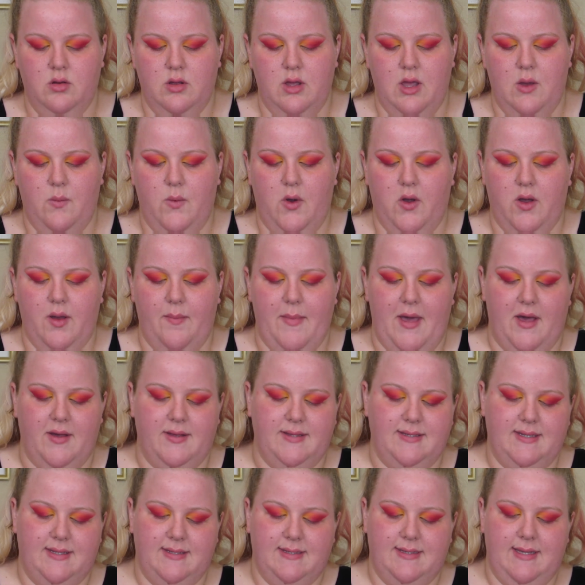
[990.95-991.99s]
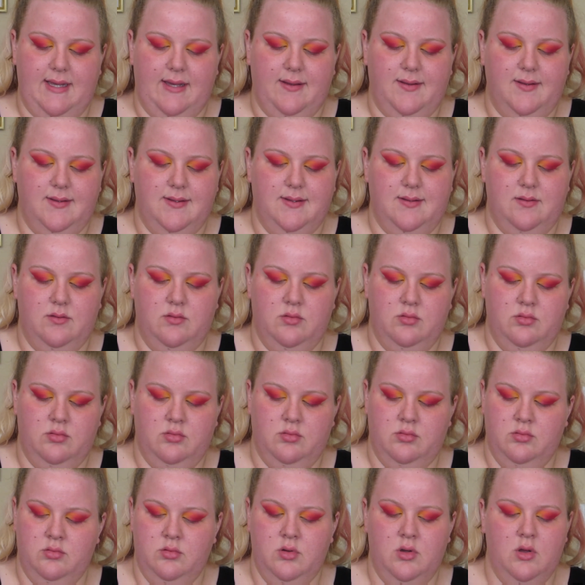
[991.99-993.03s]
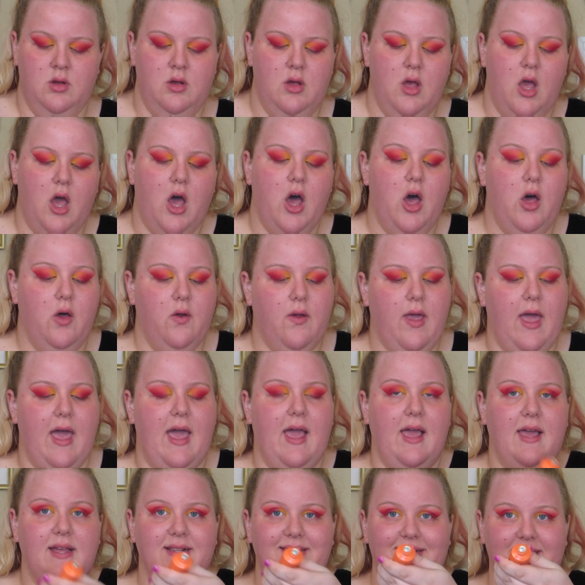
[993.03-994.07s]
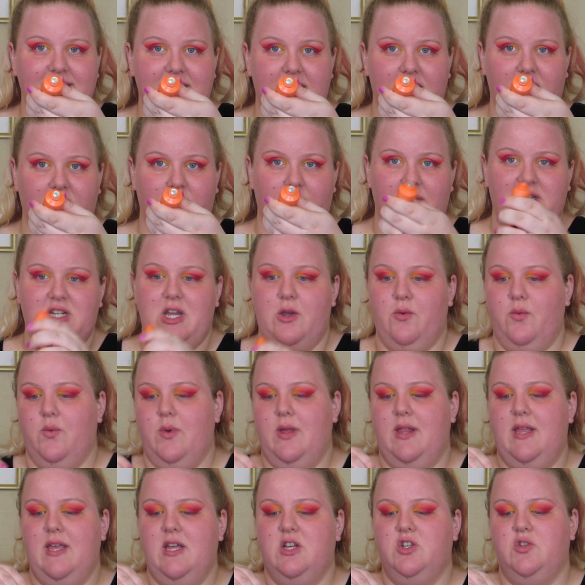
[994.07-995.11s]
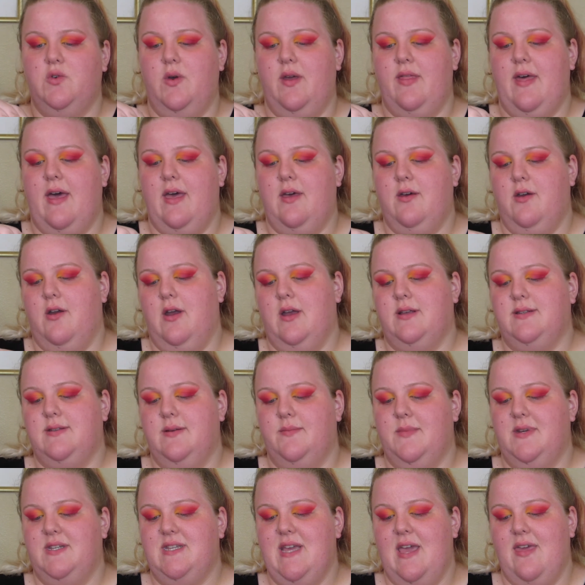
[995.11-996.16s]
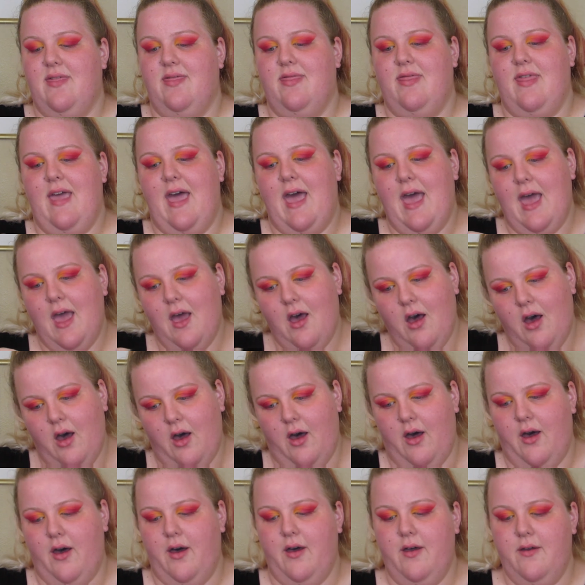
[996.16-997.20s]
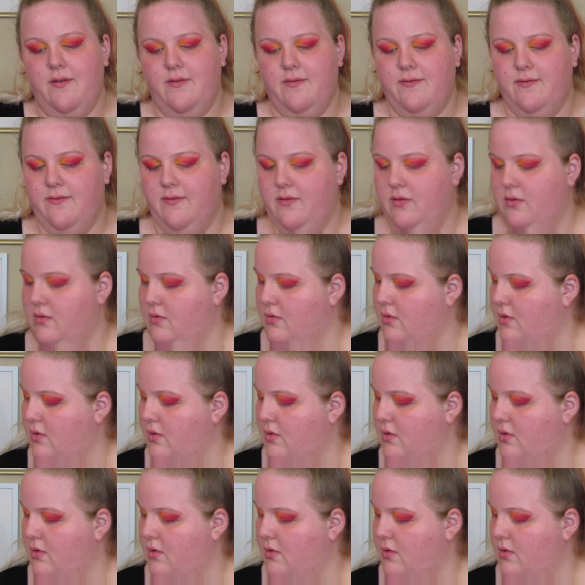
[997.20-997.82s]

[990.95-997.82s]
It won't come out. Is it sealed? Oh, okay, it's sealed, which I really enjoy that. Alright, so I'm going to take that off.